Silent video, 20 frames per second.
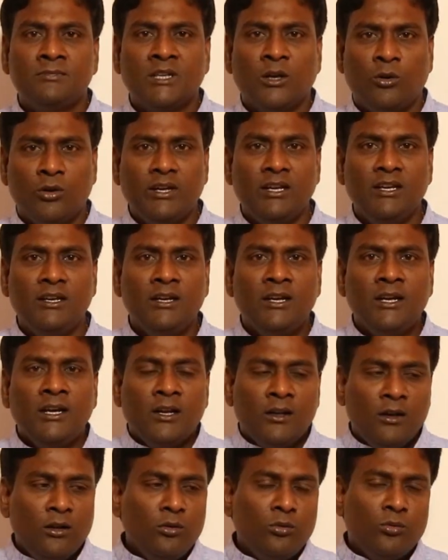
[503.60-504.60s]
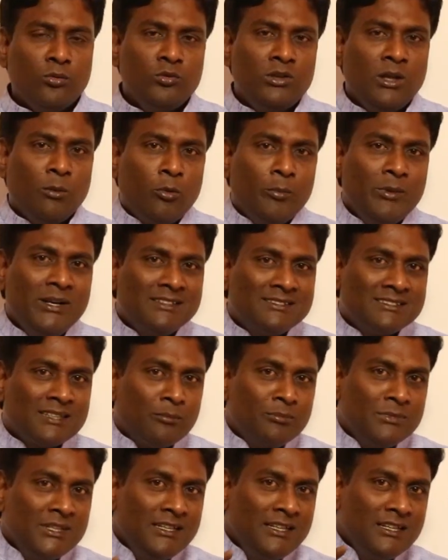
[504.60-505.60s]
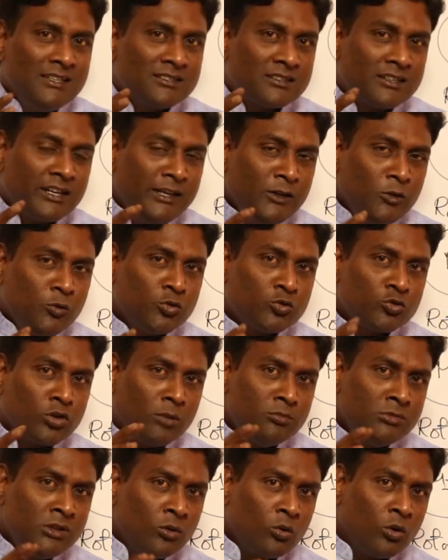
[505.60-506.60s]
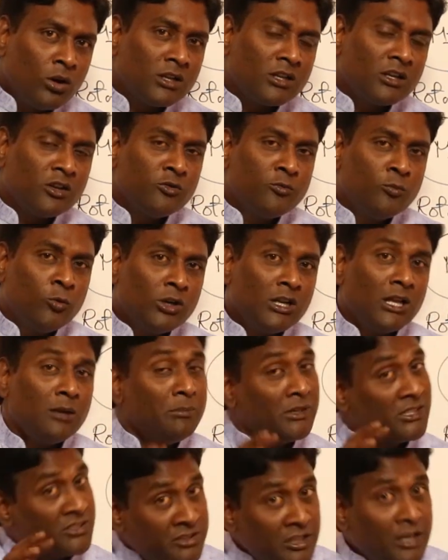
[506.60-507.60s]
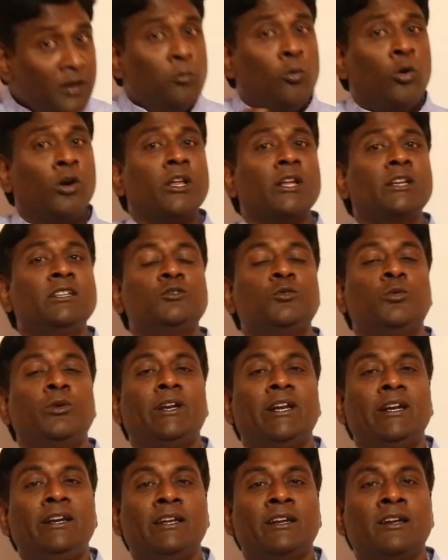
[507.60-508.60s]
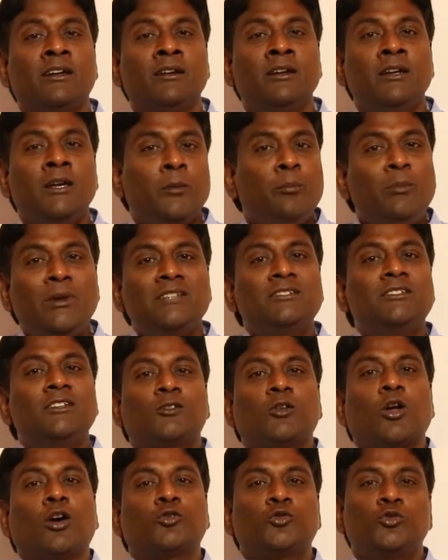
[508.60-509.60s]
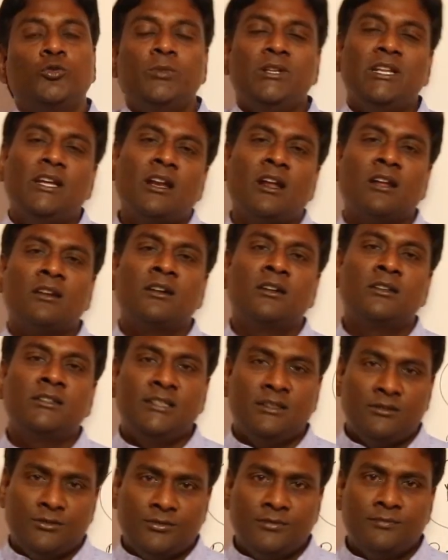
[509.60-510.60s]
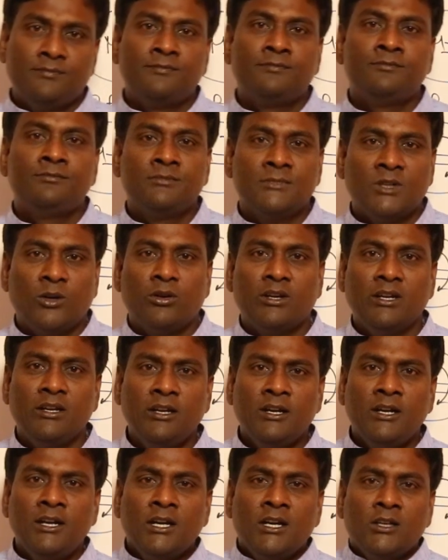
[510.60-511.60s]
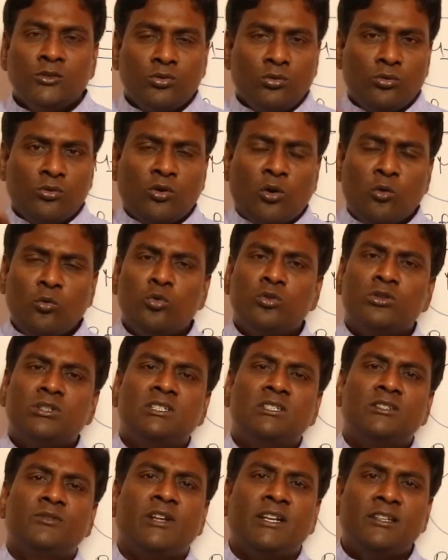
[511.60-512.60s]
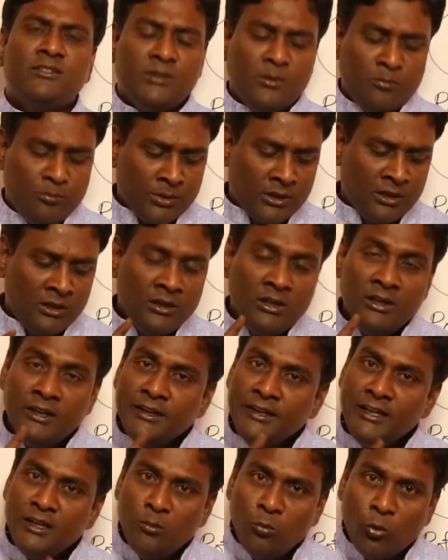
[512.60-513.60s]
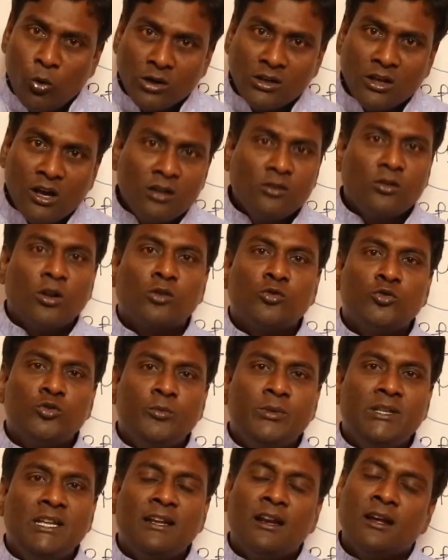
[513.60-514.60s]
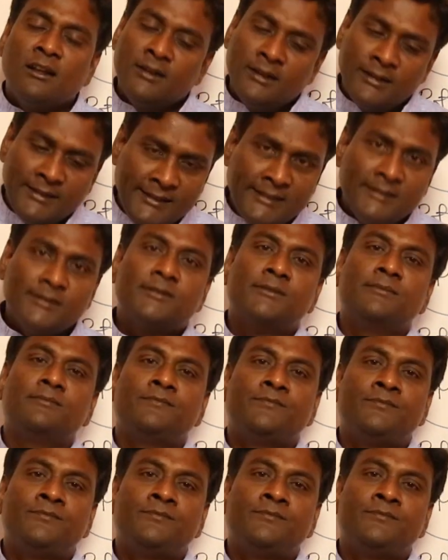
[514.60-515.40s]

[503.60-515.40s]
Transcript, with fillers: Okay. Now, the moment something is trying to stop the rotor of motor, but still motor is rotating, means the torque should be there or not? Yes. Okay. So, conclusion is very simple. In motor, torque should be there or not? Yes.